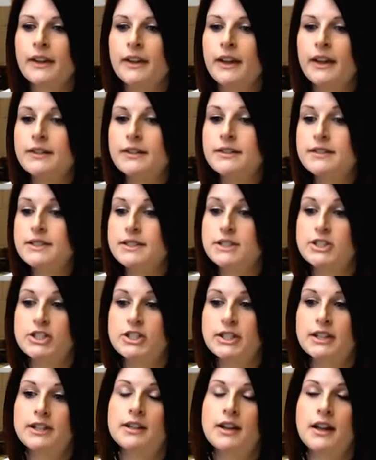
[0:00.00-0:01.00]
In
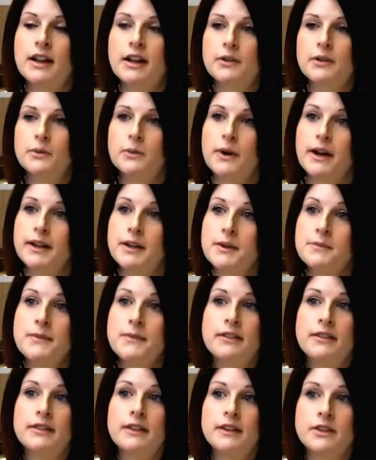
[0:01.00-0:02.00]
addition, I
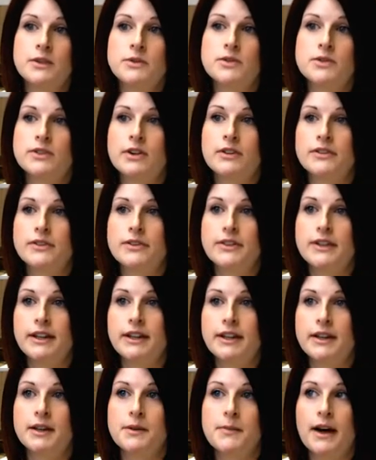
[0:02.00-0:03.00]
recommend that you start
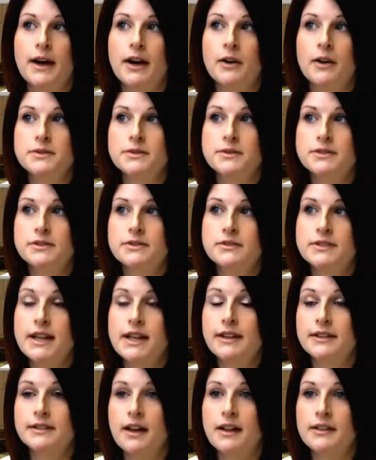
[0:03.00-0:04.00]
thinking about
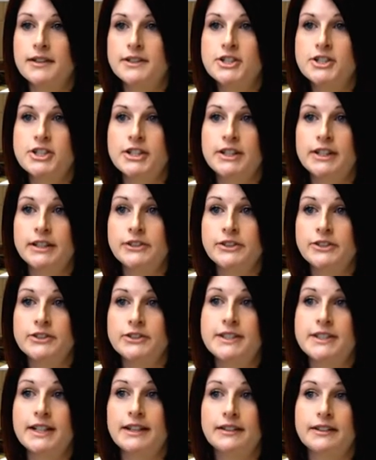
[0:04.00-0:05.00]
technology in
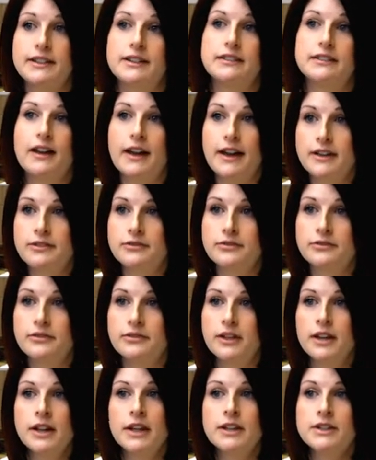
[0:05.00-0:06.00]
your daily life.
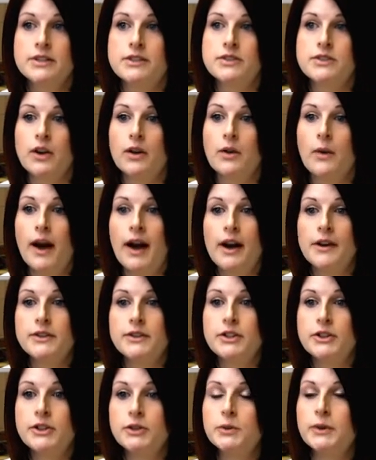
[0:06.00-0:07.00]
So how
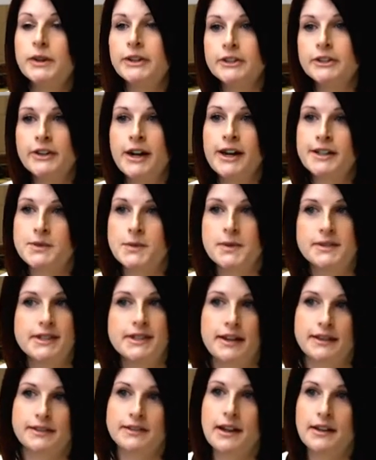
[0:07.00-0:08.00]
do you interact with
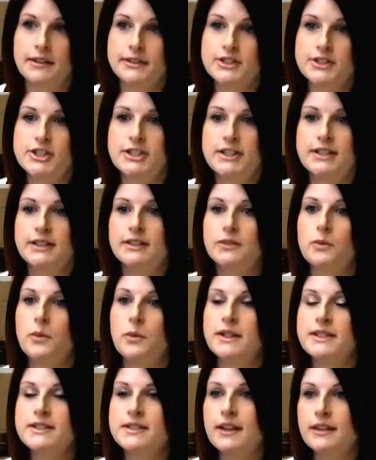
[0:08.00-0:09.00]
technology?
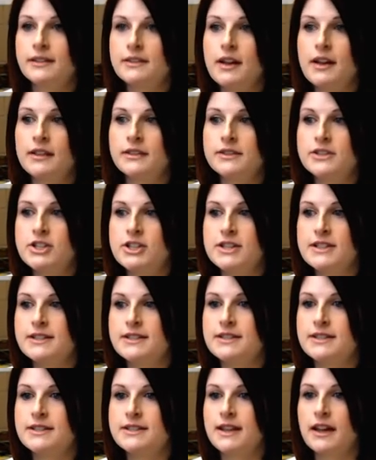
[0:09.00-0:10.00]
What technology
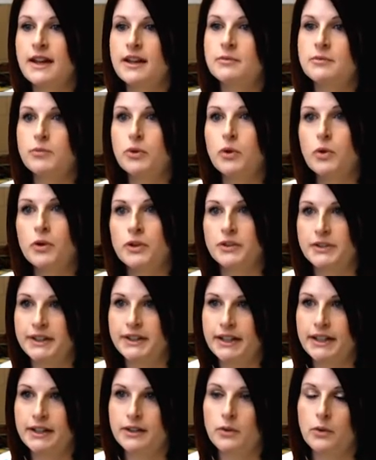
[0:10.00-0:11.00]
is designed
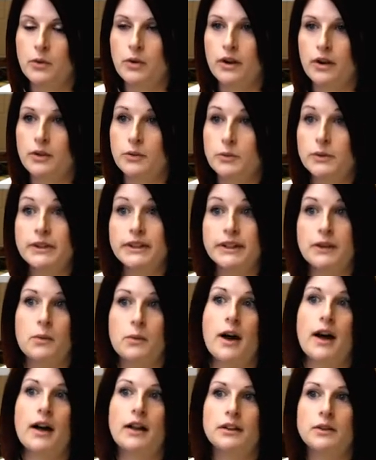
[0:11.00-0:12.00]
poorly or really
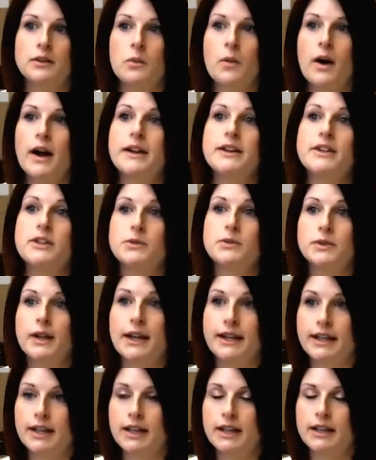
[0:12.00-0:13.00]
well and why do you
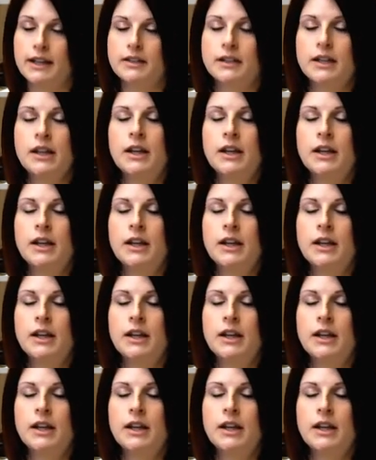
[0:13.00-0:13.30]
like it?